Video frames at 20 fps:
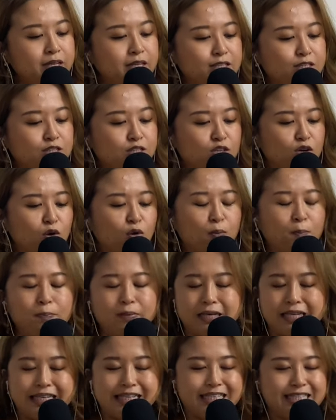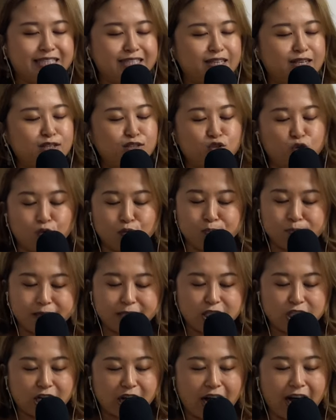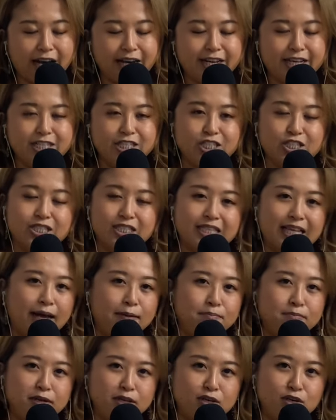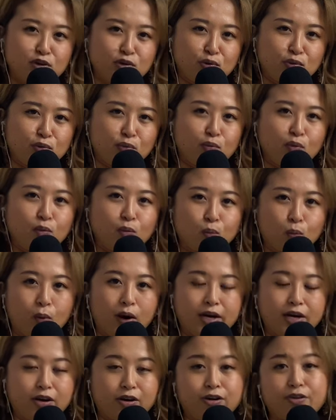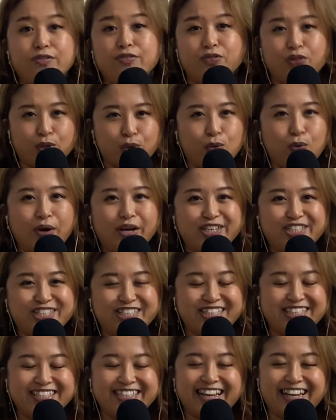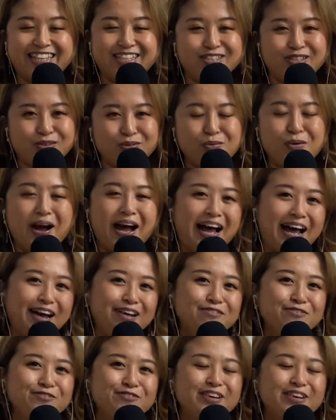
So please don't be shy and just let me know what are the questions that you have.